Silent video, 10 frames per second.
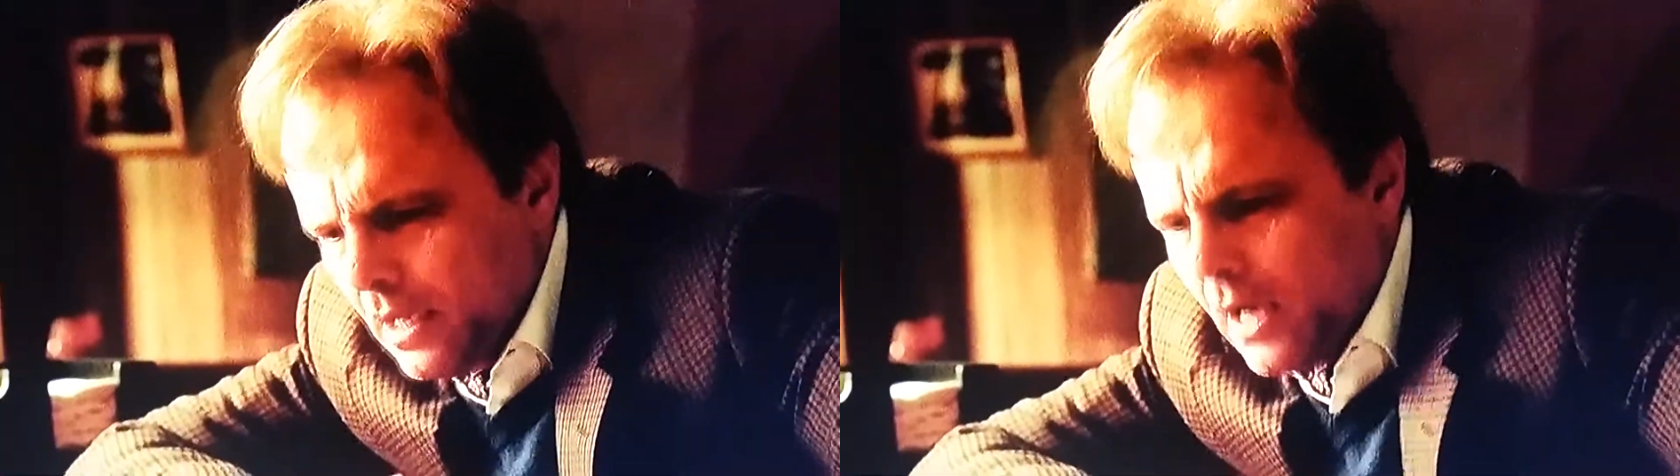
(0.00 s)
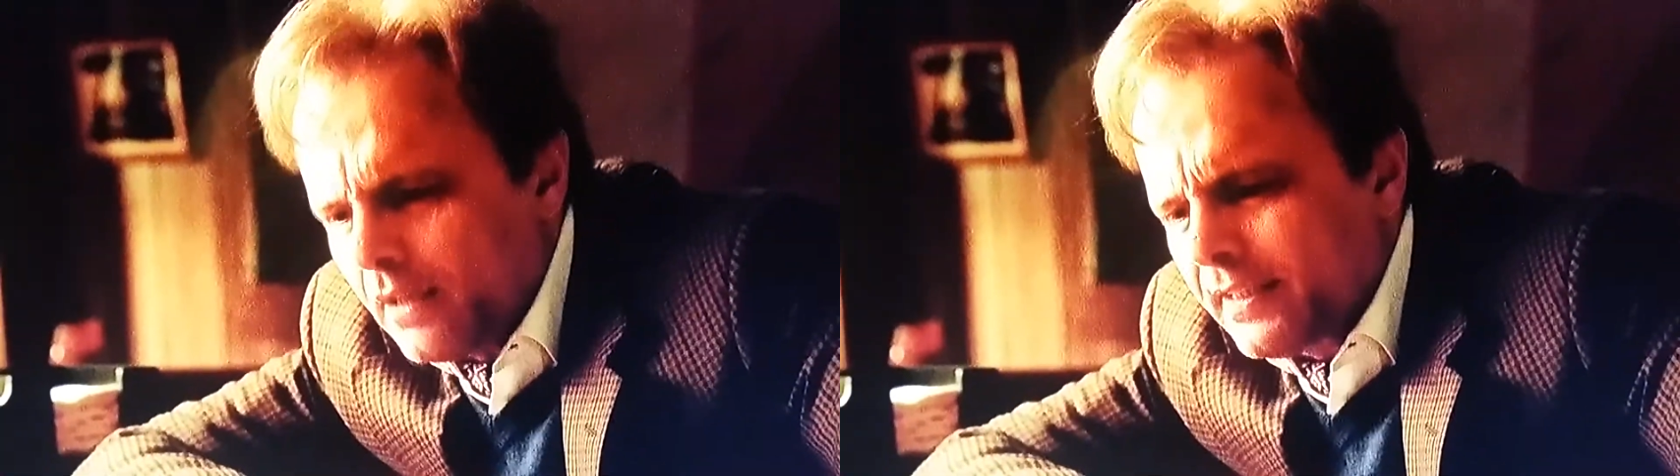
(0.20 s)

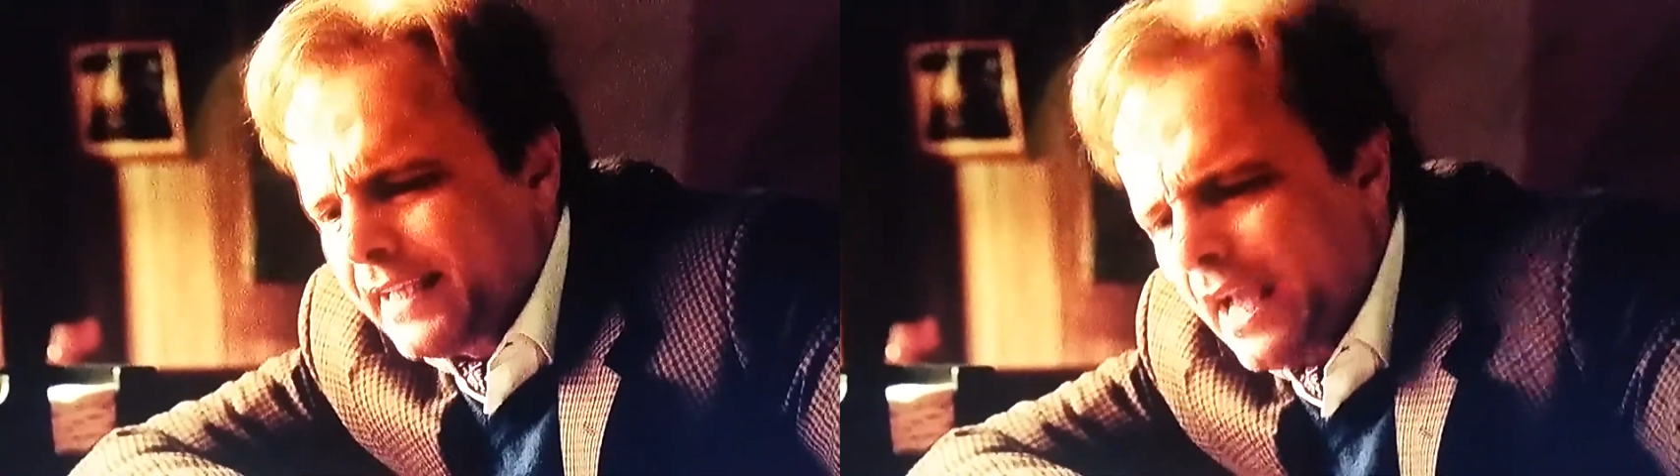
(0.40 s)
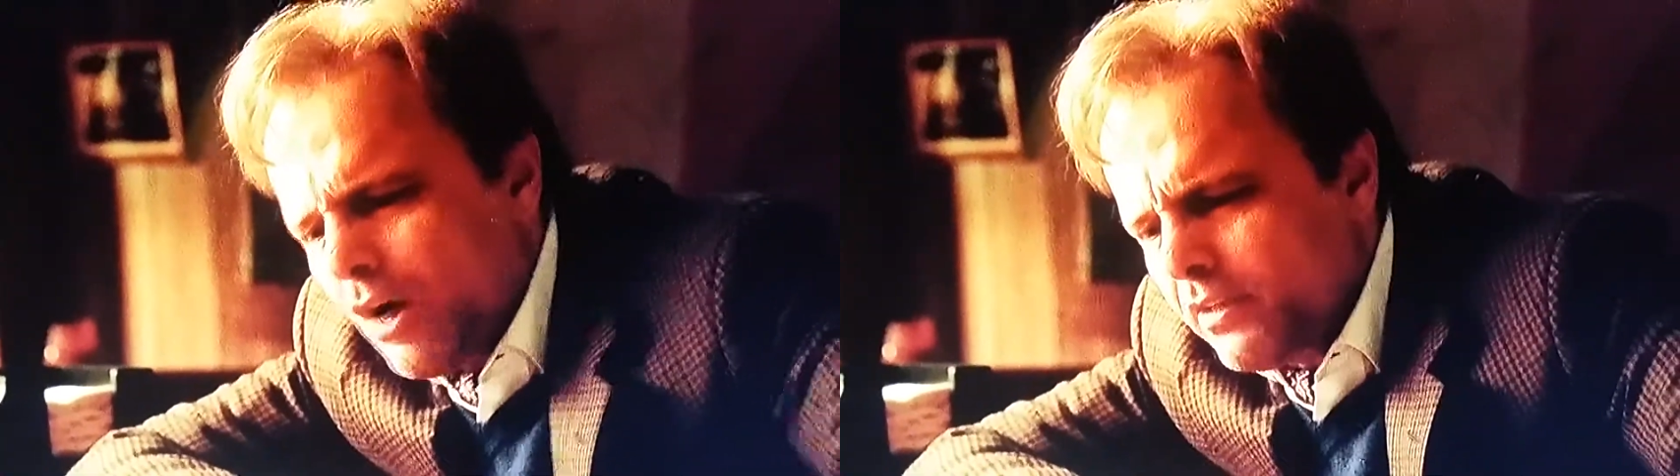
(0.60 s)
Uh, the
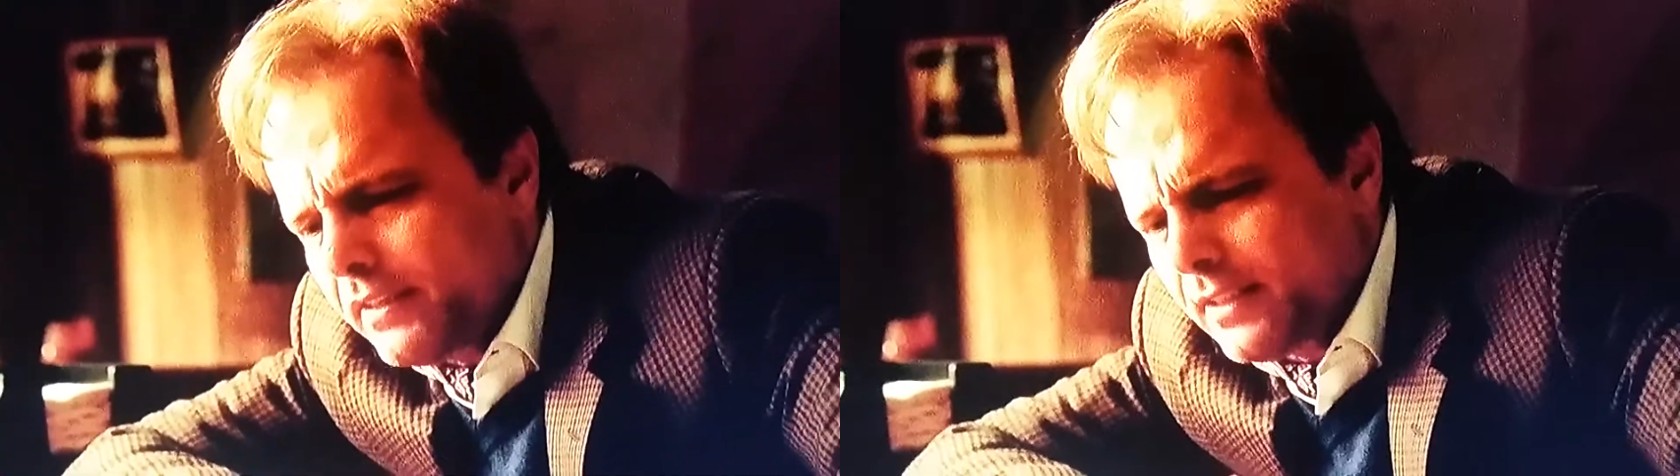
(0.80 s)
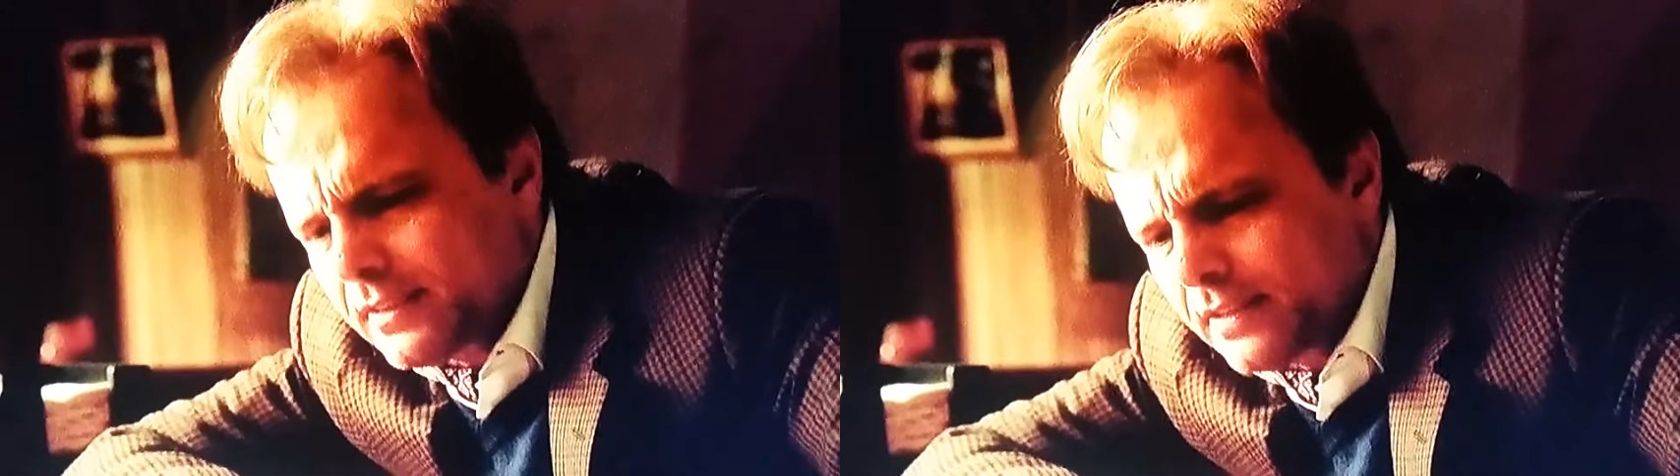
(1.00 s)
county
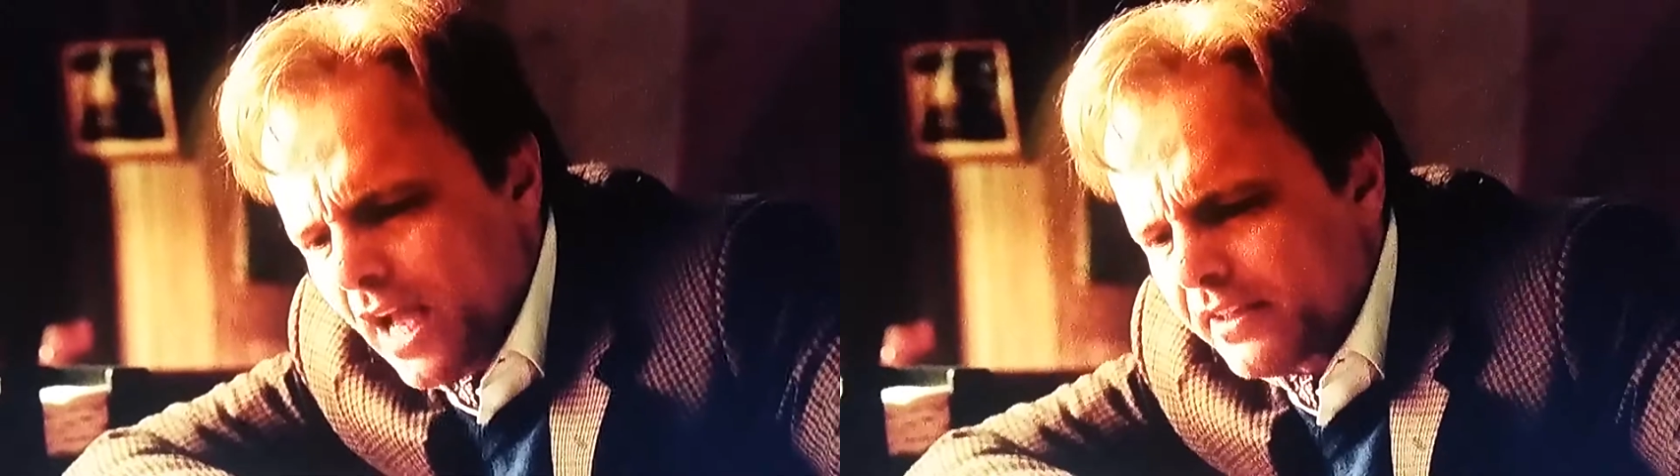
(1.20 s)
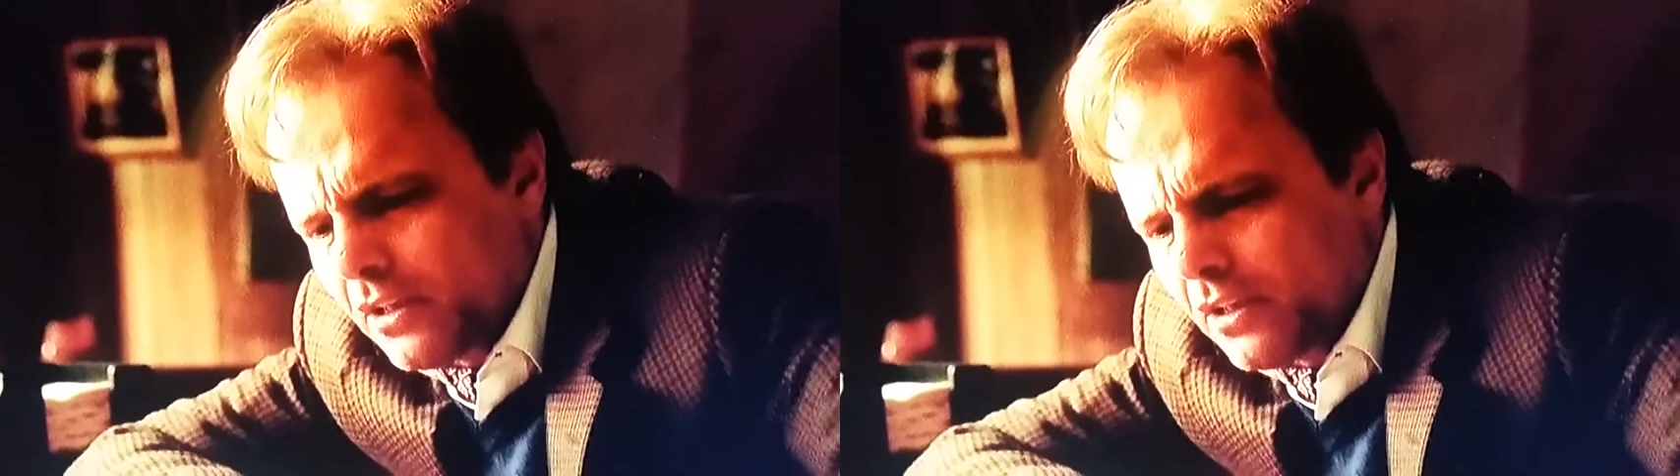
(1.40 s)
does not